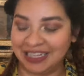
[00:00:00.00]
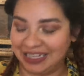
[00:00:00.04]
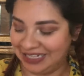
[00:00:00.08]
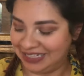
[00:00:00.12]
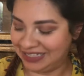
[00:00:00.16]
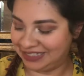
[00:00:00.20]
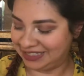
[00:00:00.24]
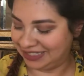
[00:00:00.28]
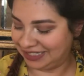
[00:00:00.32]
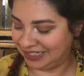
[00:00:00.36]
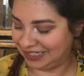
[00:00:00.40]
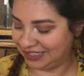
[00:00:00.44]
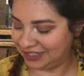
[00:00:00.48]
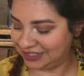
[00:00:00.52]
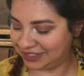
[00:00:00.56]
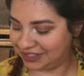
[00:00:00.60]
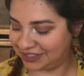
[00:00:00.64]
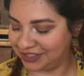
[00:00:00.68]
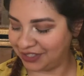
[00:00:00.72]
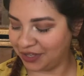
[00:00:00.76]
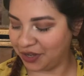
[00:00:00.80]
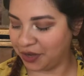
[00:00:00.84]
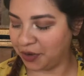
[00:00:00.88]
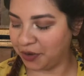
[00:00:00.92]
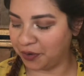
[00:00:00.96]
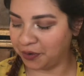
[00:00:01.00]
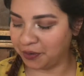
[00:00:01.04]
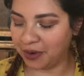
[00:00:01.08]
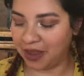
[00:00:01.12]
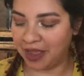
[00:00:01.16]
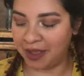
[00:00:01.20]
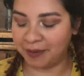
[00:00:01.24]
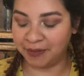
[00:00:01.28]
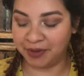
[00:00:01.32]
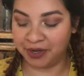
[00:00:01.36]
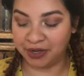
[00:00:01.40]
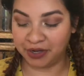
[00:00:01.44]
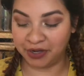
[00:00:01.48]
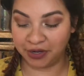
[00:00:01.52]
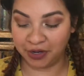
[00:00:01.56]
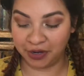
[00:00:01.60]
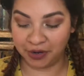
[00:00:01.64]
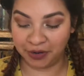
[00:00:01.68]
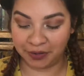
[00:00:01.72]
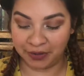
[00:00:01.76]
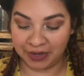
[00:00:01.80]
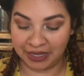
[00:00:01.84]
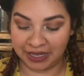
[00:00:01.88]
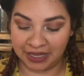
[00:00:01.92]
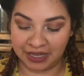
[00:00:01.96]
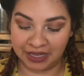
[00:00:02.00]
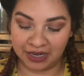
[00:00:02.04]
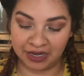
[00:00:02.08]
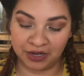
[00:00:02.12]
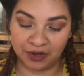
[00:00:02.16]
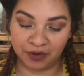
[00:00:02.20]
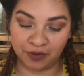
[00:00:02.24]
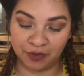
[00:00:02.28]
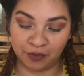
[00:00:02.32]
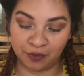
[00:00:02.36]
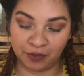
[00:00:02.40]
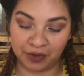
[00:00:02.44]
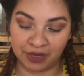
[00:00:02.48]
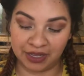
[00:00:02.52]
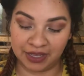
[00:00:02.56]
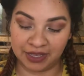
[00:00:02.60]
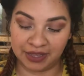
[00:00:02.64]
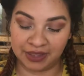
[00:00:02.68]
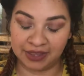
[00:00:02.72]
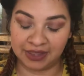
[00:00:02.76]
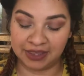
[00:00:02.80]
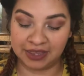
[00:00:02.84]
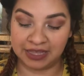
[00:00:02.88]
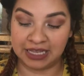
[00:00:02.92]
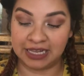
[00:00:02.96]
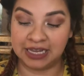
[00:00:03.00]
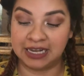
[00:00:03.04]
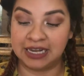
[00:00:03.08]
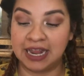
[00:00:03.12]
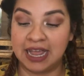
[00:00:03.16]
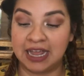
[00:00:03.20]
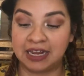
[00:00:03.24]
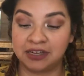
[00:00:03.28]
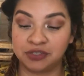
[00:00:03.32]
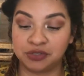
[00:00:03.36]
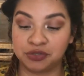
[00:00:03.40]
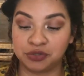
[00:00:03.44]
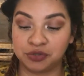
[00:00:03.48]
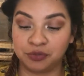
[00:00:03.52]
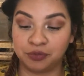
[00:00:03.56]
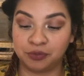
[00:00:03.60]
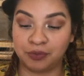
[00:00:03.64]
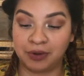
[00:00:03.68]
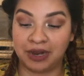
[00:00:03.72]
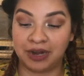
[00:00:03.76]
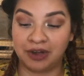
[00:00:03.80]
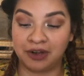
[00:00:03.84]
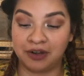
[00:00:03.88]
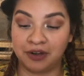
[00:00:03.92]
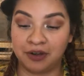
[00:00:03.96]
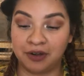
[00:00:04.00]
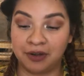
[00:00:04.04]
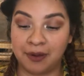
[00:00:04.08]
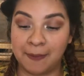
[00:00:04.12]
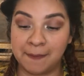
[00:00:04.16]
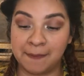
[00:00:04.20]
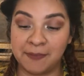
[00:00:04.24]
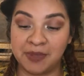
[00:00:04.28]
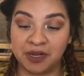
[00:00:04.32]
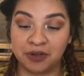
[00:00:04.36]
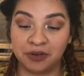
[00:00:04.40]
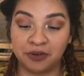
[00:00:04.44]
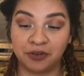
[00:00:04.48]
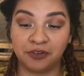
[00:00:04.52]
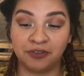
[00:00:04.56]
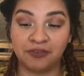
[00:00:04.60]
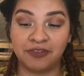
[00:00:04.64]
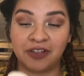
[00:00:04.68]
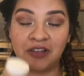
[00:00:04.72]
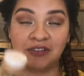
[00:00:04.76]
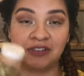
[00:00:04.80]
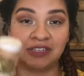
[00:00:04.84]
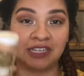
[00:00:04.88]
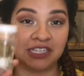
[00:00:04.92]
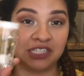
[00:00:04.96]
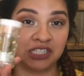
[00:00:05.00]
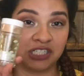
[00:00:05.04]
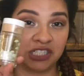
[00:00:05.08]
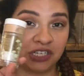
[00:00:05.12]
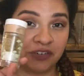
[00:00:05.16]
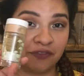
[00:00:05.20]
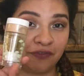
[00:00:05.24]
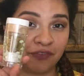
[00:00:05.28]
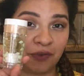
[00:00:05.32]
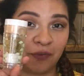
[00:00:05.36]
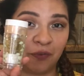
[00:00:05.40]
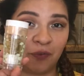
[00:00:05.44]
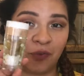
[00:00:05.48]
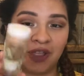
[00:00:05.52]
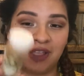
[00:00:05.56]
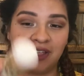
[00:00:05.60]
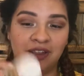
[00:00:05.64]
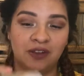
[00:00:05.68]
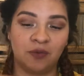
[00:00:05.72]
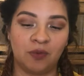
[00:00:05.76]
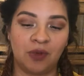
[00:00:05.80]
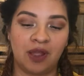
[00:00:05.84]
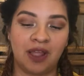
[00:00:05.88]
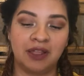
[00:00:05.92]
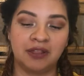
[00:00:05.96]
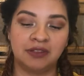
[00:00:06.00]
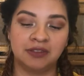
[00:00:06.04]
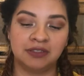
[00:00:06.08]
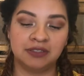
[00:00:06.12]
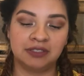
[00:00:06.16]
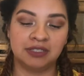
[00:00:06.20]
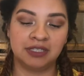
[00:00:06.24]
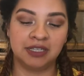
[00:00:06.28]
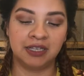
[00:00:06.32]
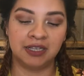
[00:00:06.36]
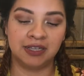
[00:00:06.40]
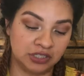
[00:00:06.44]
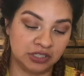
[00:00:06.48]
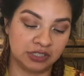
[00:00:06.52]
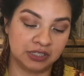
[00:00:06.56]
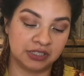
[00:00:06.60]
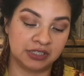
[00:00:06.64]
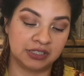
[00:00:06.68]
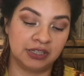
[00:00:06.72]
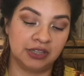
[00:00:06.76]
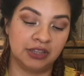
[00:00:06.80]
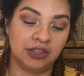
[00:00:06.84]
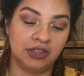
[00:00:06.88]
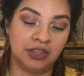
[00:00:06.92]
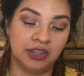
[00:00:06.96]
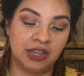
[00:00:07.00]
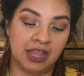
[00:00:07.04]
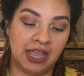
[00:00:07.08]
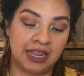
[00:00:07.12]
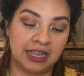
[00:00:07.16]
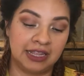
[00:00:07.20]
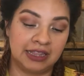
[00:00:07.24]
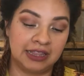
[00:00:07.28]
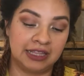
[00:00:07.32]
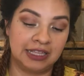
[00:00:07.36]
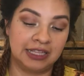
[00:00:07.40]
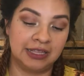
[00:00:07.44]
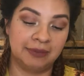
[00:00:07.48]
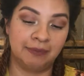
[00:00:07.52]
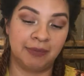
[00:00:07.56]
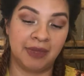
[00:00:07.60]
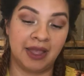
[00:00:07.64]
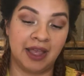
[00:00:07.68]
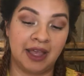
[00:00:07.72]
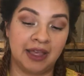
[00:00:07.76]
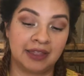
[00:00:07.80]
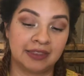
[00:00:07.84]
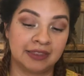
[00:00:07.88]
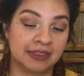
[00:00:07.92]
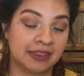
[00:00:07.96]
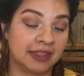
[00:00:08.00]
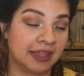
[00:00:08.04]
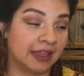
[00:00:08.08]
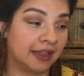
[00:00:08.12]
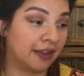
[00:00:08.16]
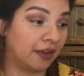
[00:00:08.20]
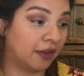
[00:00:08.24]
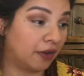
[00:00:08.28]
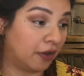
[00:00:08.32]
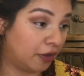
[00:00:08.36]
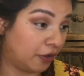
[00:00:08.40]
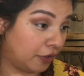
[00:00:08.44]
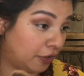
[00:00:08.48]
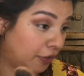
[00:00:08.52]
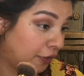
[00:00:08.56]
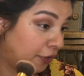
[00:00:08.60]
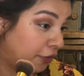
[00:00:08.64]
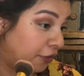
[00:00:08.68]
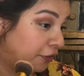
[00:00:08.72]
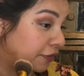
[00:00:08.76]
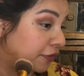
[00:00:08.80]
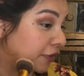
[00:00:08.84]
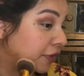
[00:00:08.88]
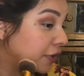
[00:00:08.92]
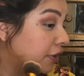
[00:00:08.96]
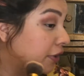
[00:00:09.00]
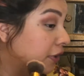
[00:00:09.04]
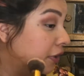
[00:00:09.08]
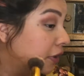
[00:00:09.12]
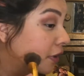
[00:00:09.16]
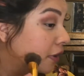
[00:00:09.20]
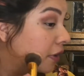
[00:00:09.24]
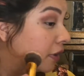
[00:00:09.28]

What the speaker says: easy. So I'm going to go in with the Natural Wear Mineral Foundation from Wet n Wild. Just lightly pat that all over.